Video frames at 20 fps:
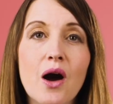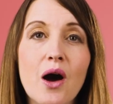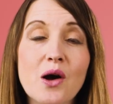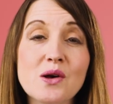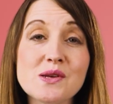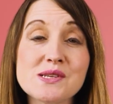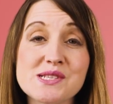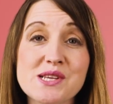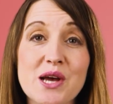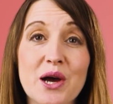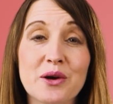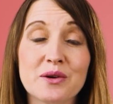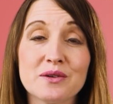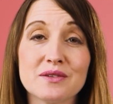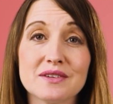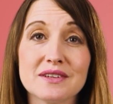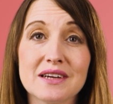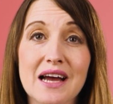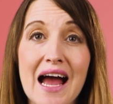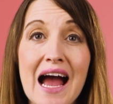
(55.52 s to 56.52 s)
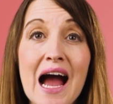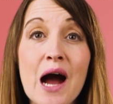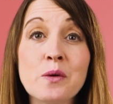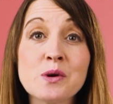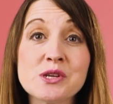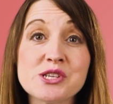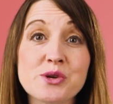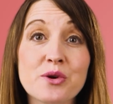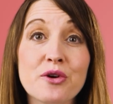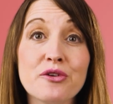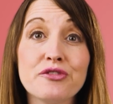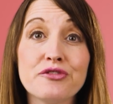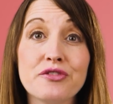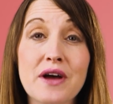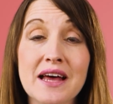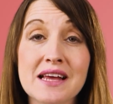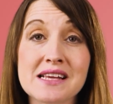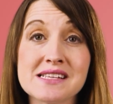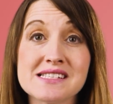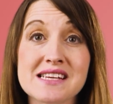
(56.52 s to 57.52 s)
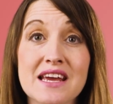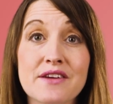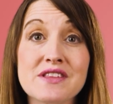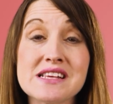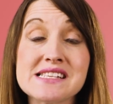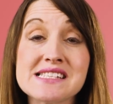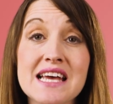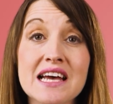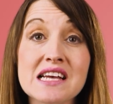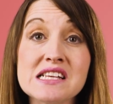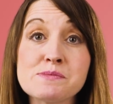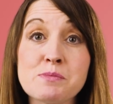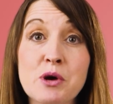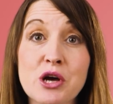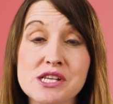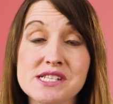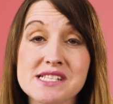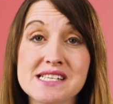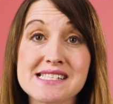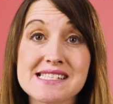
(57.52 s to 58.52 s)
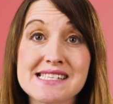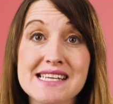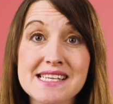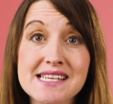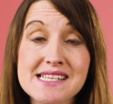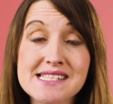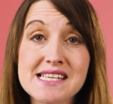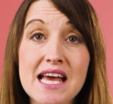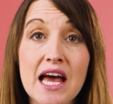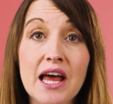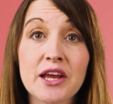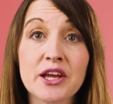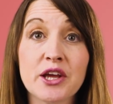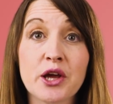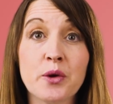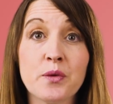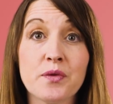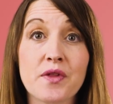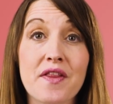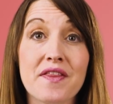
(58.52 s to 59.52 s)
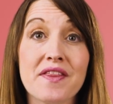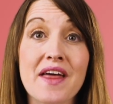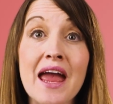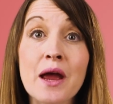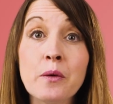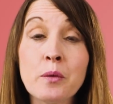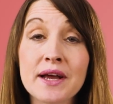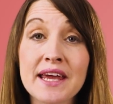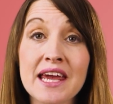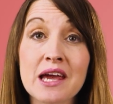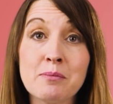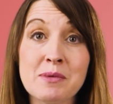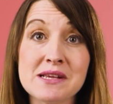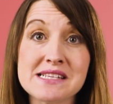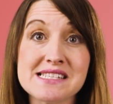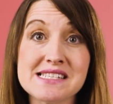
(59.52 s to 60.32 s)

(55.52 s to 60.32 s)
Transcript: Also, how would you have felt if the salesperson didn't tell you that they were keeping